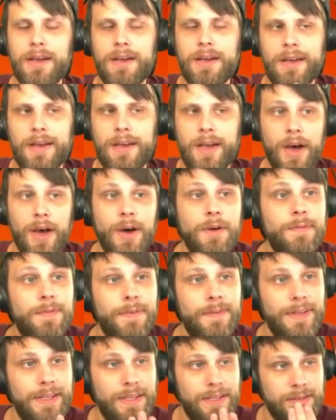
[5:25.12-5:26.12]

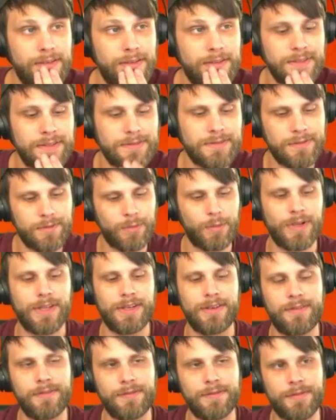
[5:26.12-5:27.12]
Hopefully, we
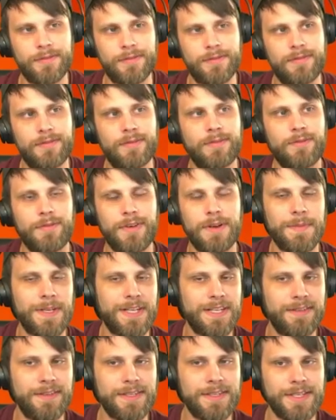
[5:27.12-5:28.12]
have
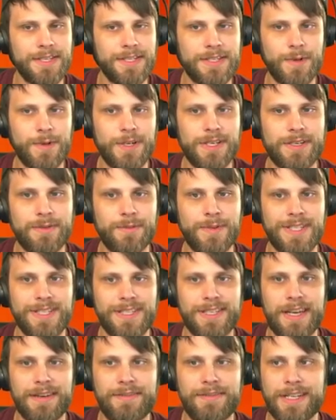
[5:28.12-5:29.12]
remedied the situation. We didn't
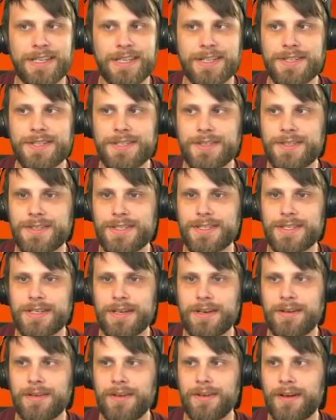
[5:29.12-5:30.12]
have any issues
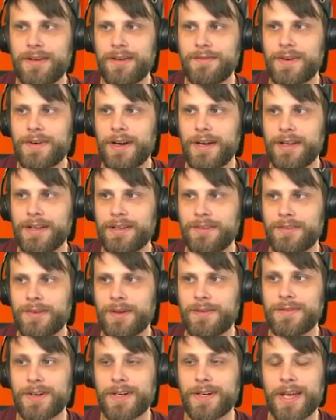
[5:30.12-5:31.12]
uh, on Friday, so I'm
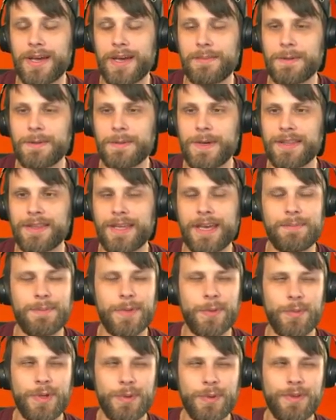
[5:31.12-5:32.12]
very happy about that. But
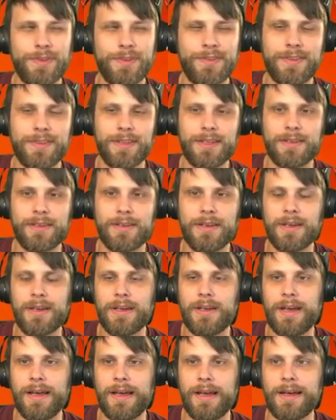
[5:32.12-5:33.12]
we will see.
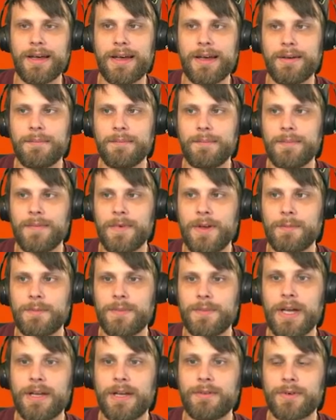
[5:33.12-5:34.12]
Um,
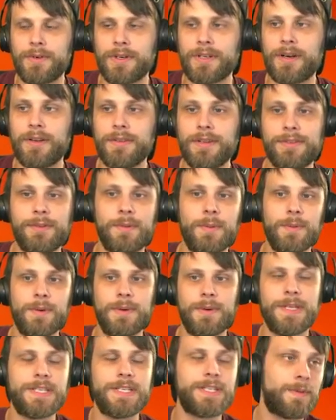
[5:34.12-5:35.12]
but regardless, we will
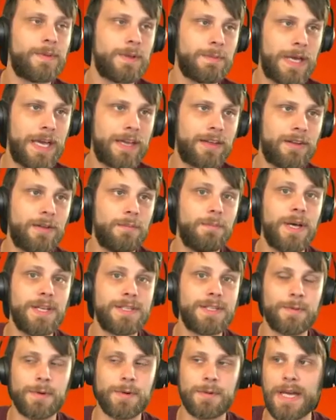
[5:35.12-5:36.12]
be jumping back into much
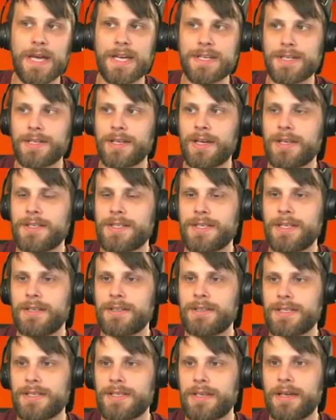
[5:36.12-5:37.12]
more Magic
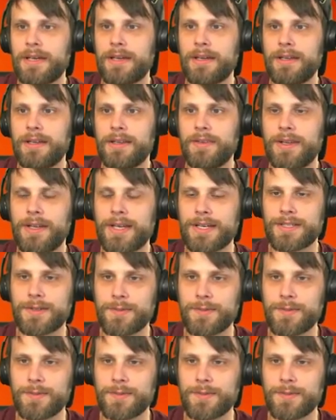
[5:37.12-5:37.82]
content uh, in the next week.